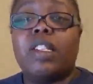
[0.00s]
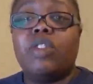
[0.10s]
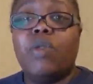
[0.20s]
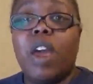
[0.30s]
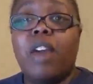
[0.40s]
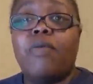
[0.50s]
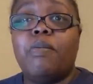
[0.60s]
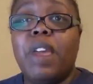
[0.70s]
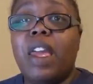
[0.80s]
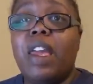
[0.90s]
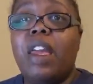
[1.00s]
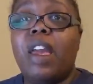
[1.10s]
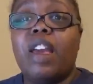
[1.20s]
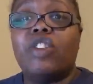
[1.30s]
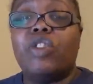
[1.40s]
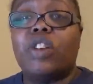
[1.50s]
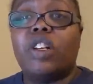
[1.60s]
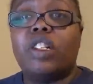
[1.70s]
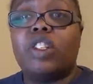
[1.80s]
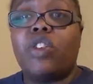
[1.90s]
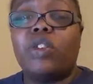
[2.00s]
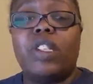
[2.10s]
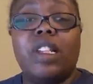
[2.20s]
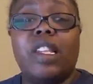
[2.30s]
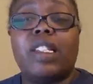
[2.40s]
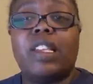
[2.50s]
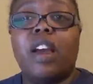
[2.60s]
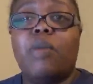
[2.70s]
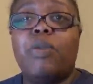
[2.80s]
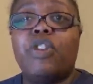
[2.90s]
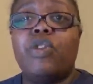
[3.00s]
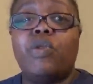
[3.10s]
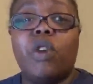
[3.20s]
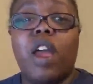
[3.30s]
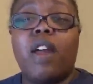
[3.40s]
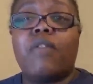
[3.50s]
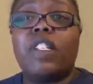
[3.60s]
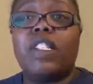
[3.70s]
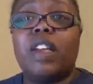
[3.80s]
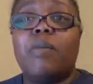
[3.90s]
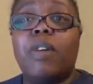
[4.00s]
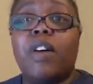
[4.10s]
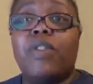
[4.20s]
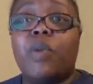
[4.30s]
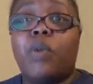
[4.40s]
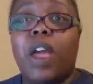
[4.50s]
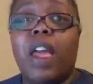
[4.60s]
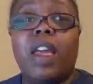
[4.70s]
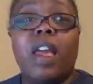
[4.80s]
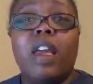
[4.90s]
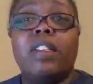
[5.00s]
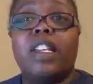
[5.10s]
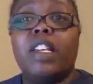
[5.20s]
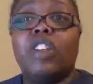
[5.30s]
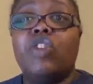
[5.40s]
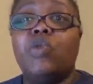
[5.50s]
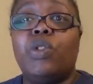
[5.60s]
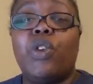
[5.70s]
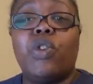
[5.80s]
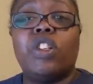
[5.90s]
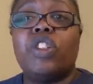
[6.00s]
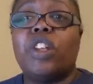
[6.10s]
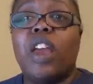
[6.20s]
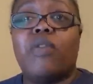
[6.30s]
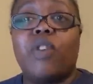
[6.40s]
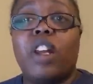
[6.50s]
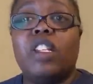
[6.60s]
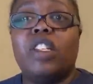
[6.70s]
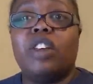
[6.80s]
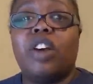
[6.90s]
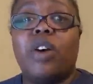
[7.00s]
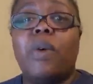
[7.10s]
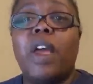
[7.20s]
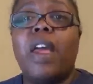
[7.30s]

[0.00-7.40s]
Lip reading: You have me as your consultant that's helping you every step of the way to get you launched and ready to go.